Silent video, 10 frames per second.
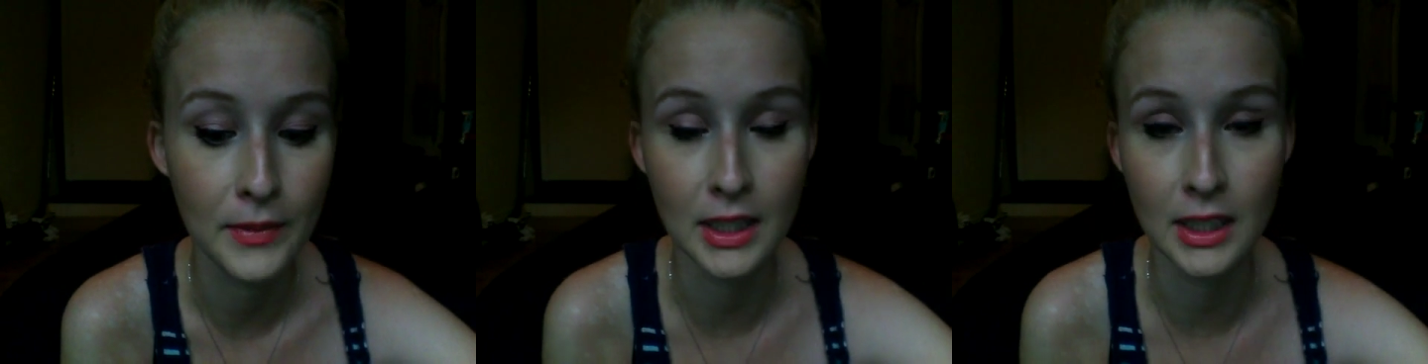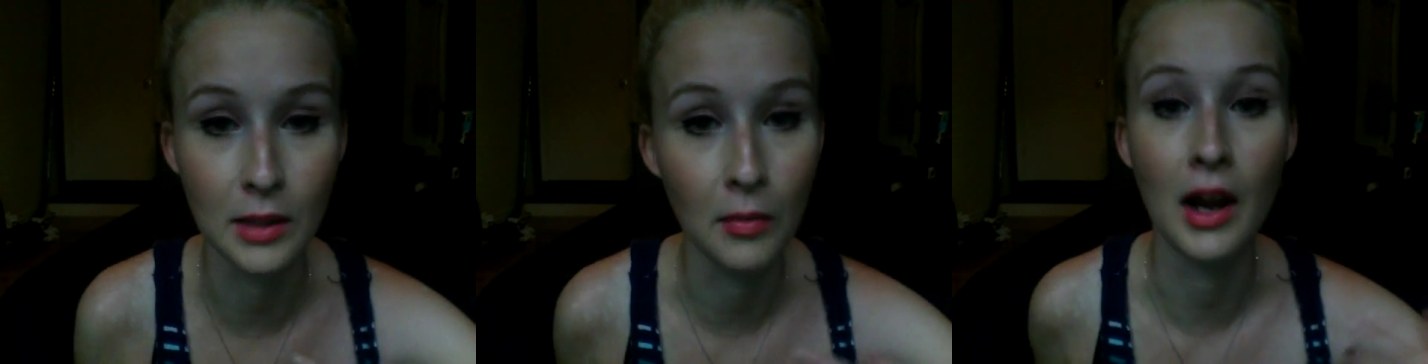
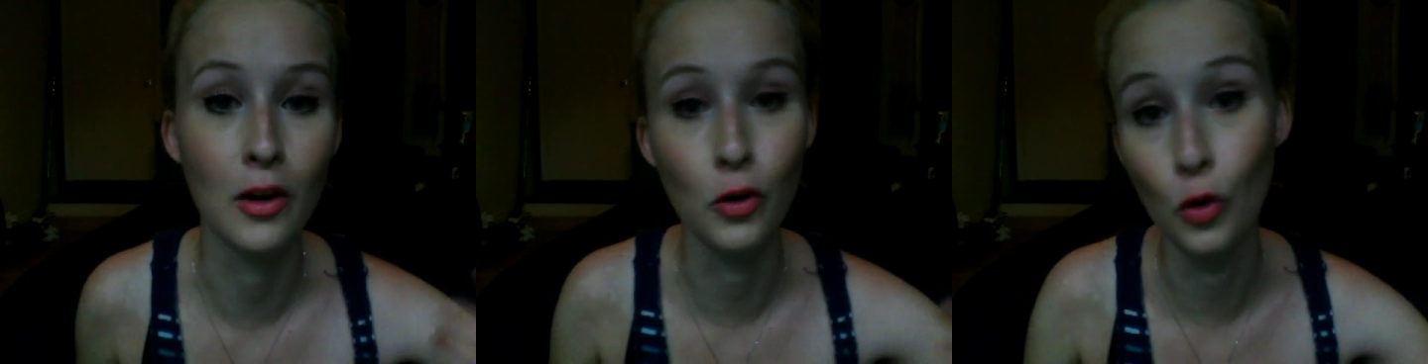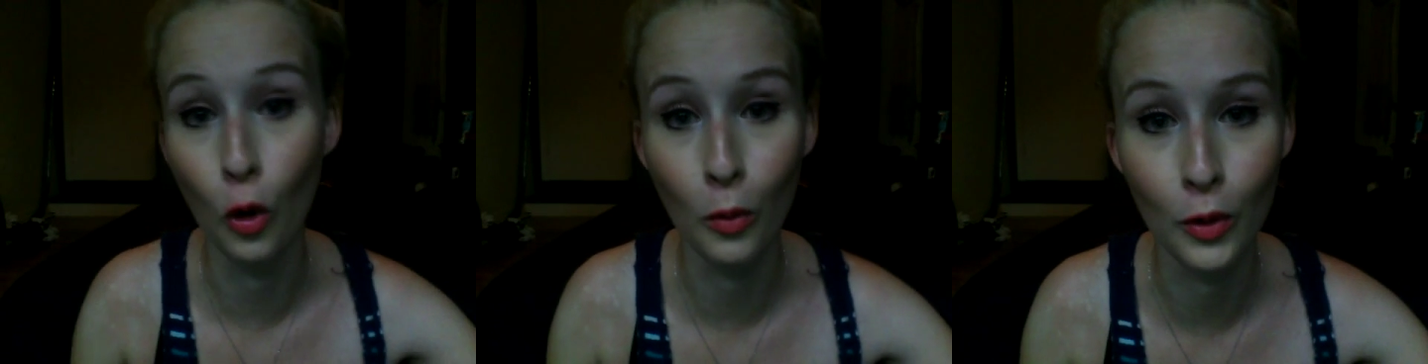just in my
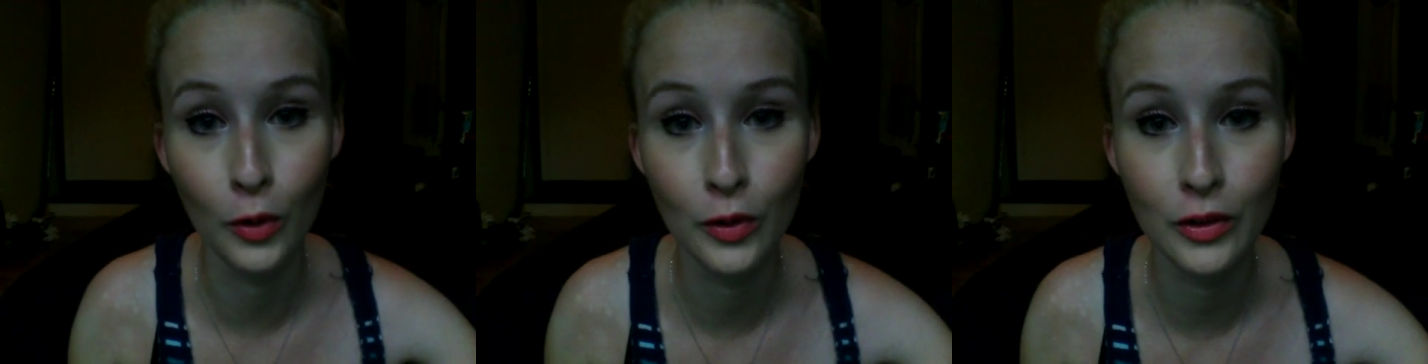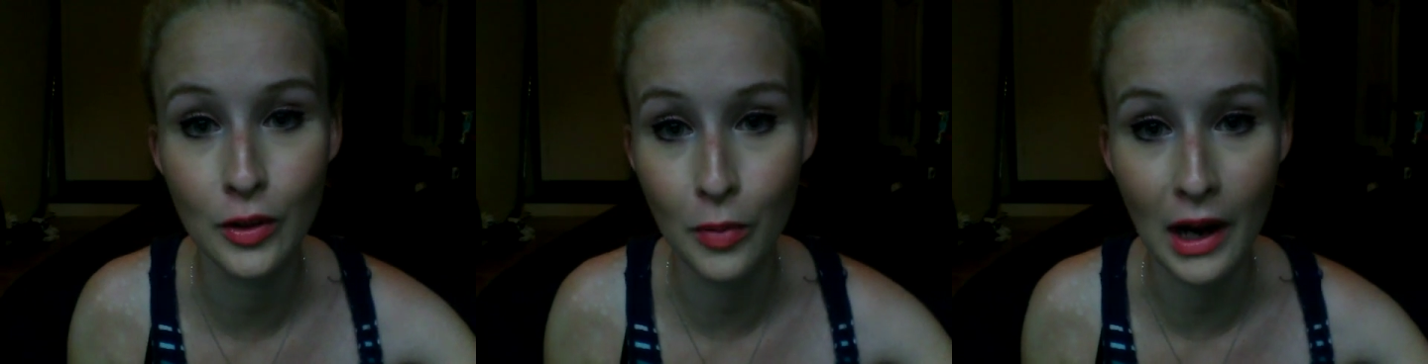normal
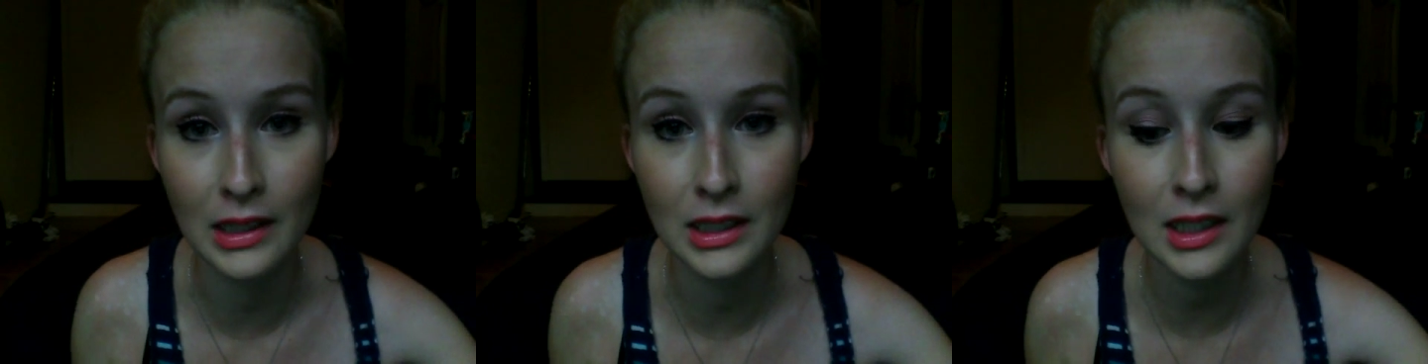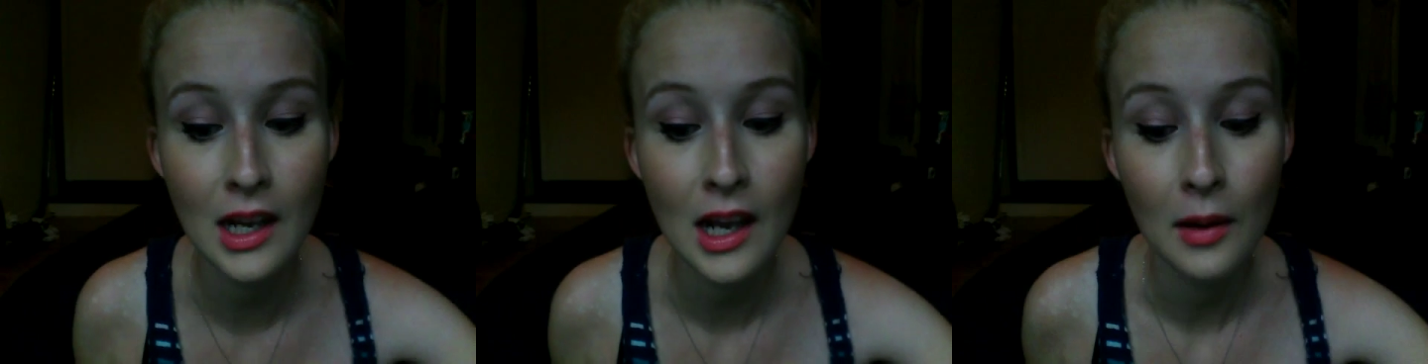depression,